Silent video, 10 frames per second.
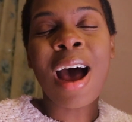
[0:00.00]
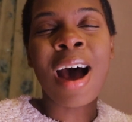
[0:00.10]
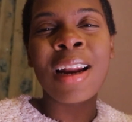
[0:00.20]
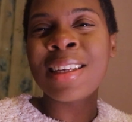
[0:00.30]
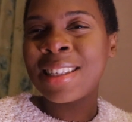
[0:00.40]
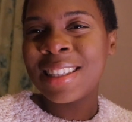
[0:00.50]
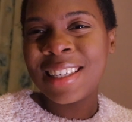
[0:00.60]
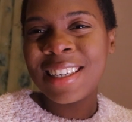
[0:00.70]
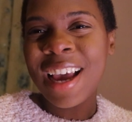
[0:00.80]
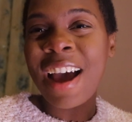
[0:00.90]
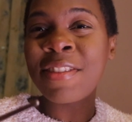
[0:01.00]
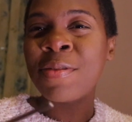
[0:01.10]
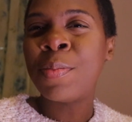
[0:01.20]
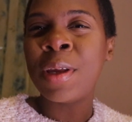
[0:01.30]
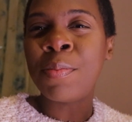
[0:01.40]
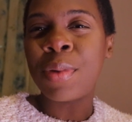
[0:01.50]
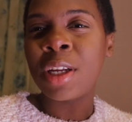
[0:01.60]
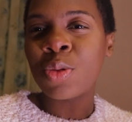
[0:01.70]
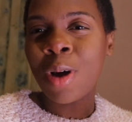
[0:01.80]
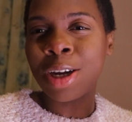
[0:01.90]
Honestly, I've been
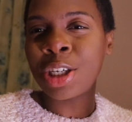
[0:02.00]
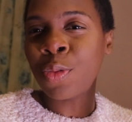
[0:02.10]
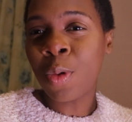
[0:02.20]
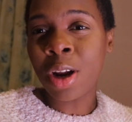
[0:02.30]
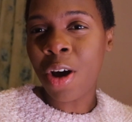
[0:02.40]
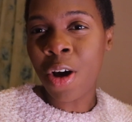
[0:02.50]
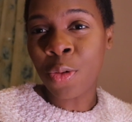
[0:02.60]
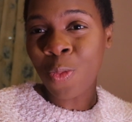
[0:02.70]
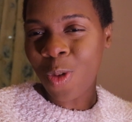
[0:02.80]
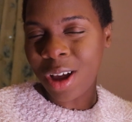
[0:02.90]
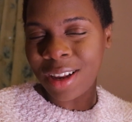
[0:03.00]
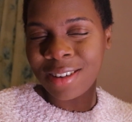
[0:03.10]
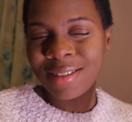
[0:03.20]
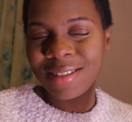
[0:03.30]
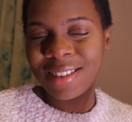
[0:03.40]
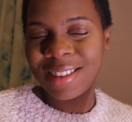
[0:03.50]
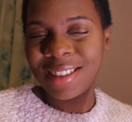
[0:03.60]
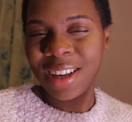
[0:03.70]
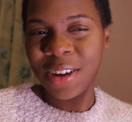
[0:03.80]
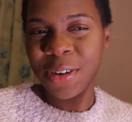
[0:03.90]
binge watching one-on-one,
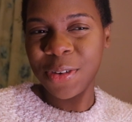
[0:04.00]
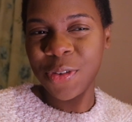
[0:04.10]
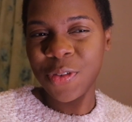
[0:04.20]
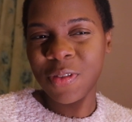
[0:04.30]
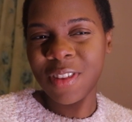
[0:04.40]
so